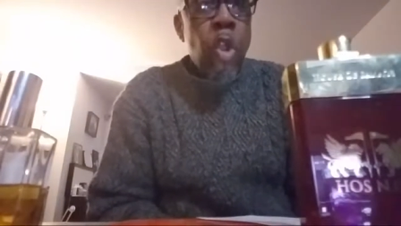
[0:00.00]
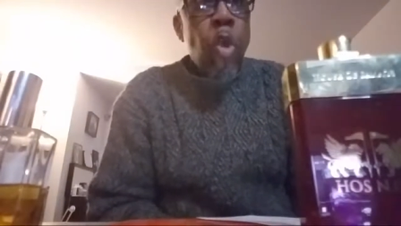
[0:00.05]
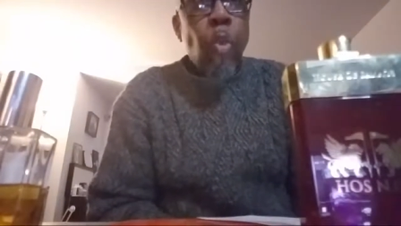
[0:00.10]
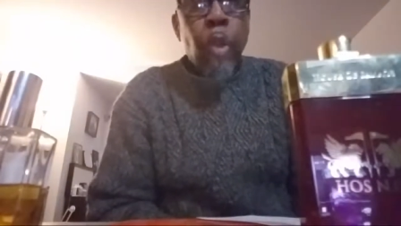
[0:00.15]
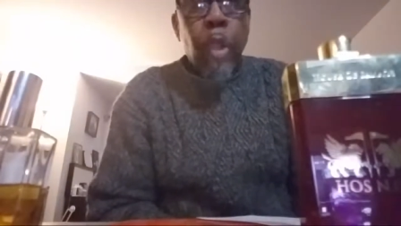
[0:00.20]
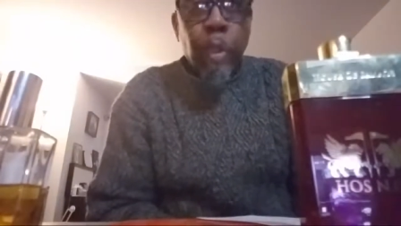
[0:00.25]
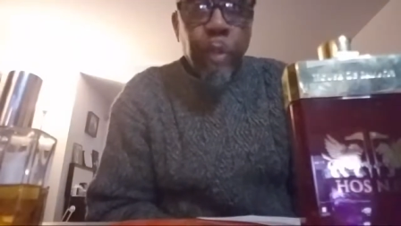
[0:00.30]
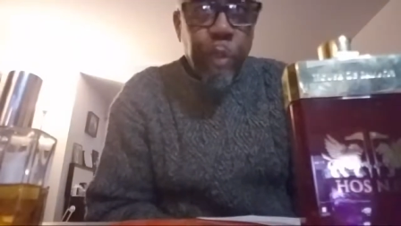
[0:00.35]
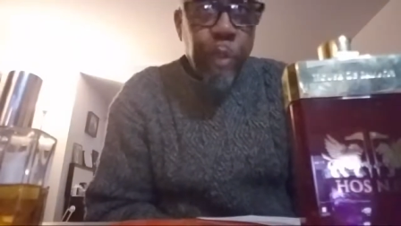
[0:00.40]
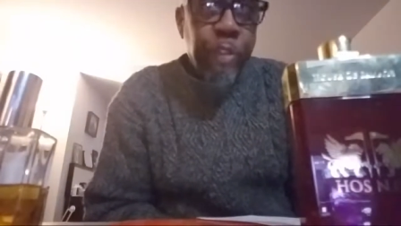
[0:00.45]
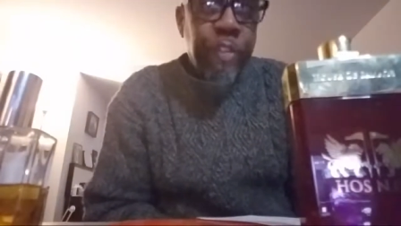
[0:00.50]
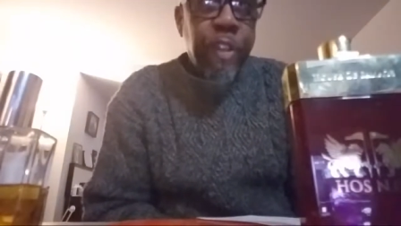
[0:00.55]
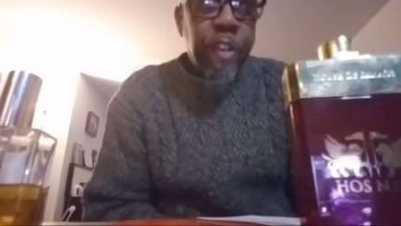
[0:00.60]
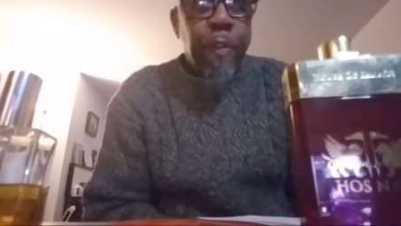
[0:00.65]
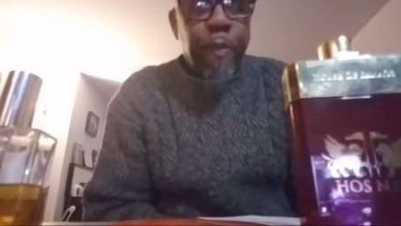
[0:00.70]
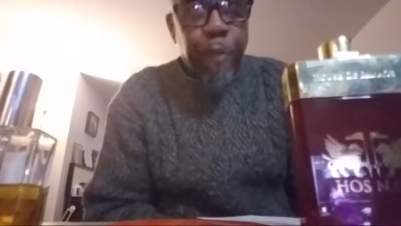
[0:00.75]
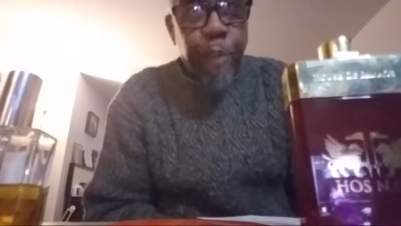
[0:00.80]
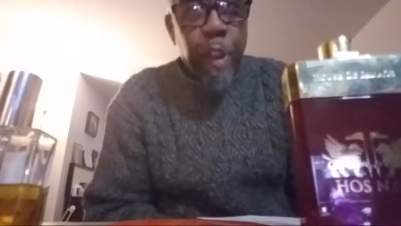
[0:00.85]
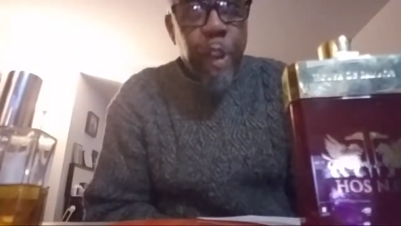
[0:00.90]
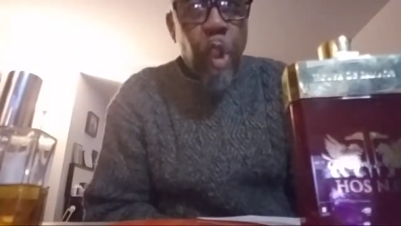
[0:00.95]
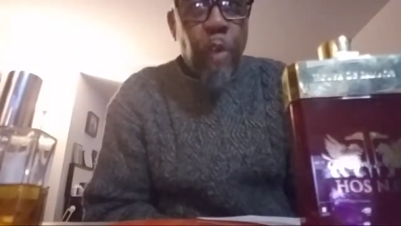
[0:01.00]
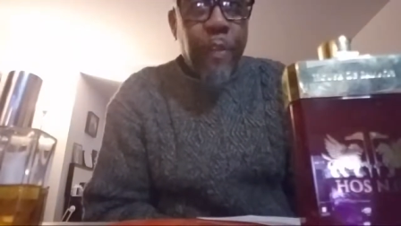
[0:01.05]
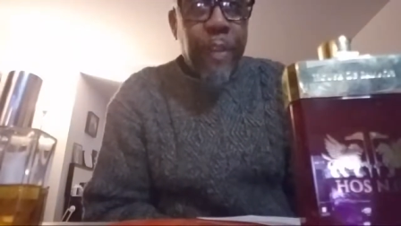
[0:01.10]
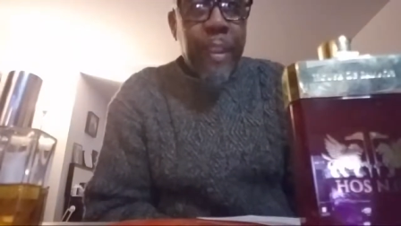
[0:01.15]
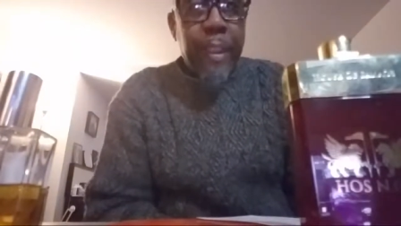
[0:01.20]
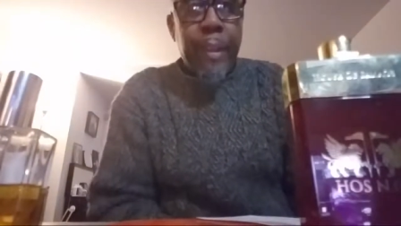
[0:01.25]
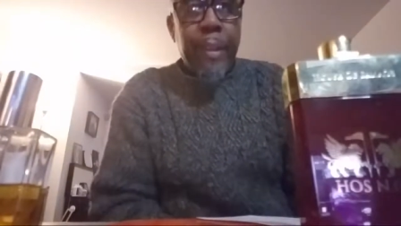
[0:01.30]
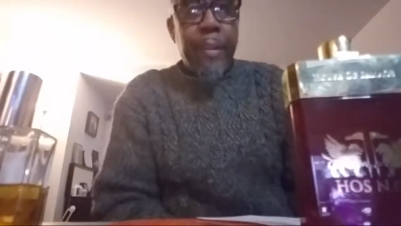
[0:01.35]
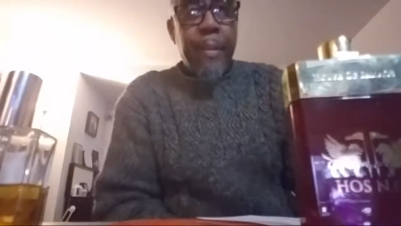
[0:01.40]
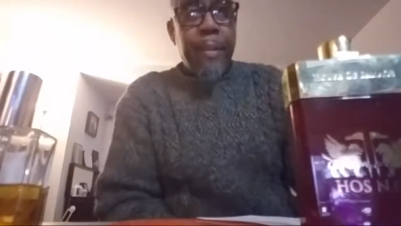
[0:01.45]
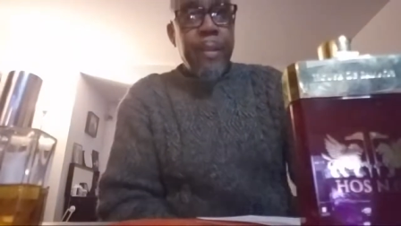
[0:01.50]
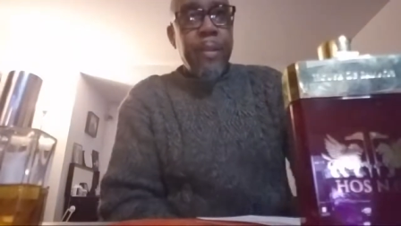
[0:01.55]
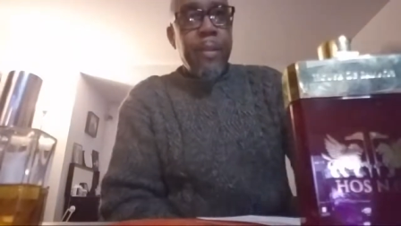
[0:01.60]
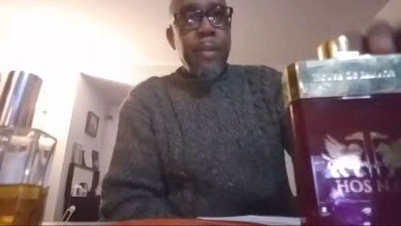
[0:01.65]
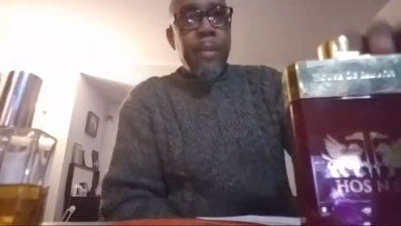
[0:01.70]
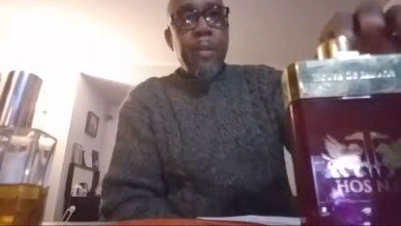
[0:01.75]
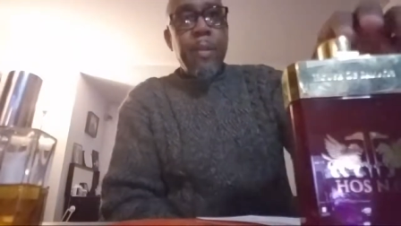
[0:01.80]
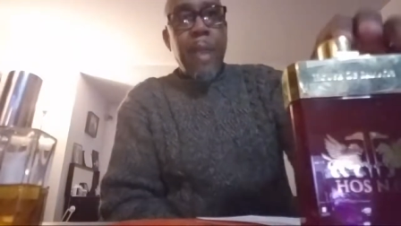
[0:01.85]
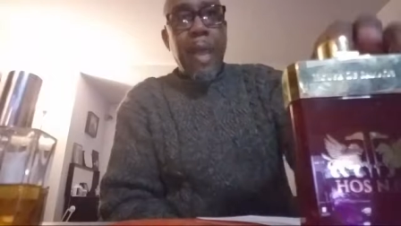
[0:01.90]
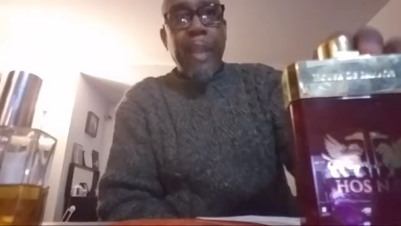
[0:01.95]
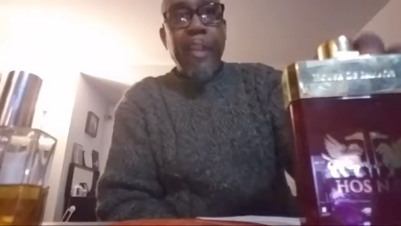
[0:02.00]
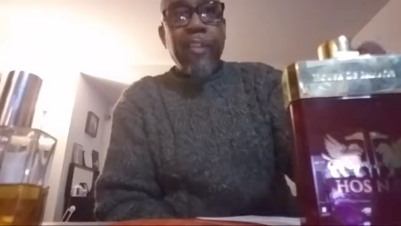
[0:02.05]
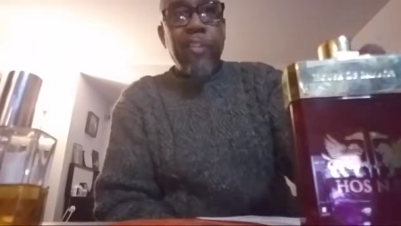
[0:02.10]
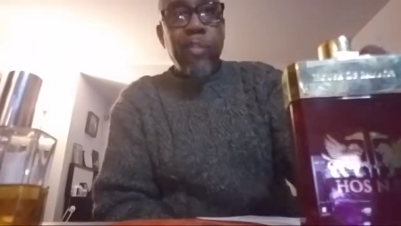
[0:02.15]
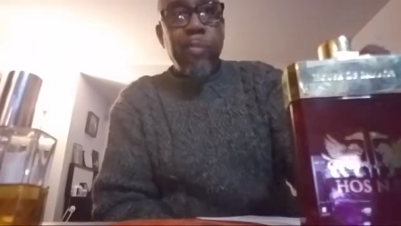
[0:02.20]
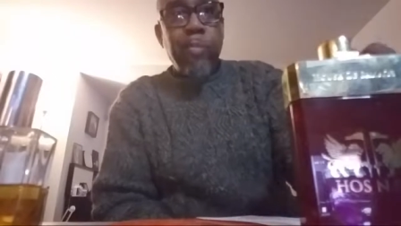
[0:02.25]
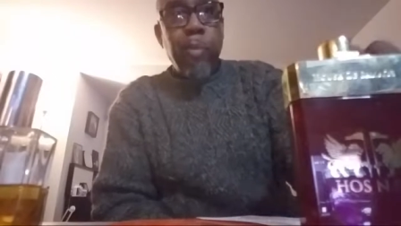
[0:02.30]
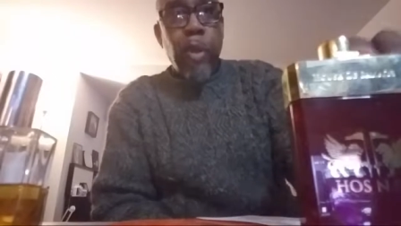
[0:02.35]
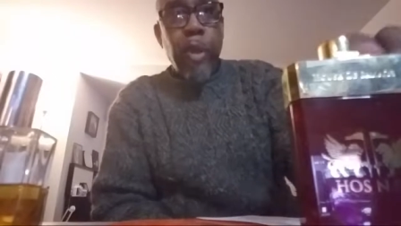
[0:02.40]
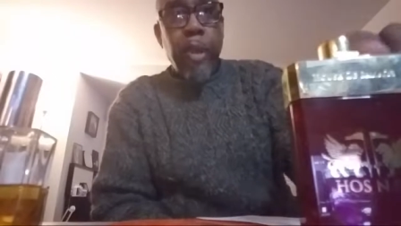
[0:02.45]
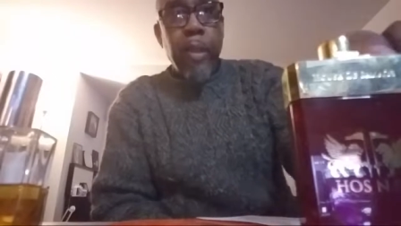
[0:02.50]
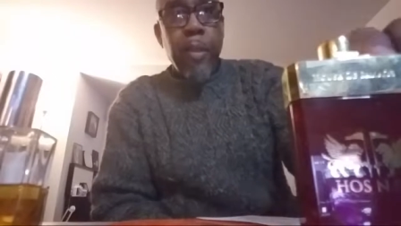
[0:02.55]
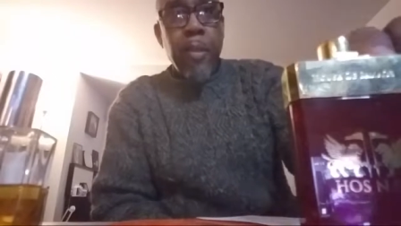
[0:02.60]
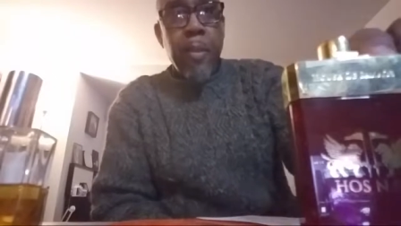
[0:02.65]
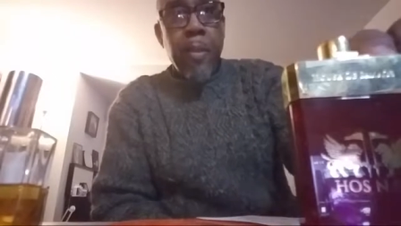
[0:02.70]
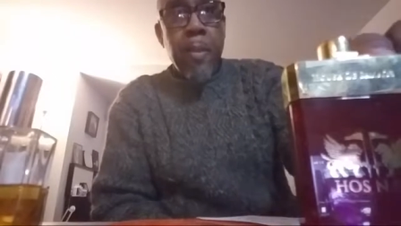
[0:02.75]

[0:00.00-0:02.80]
We don't do stuff free over here. Holla at your boy.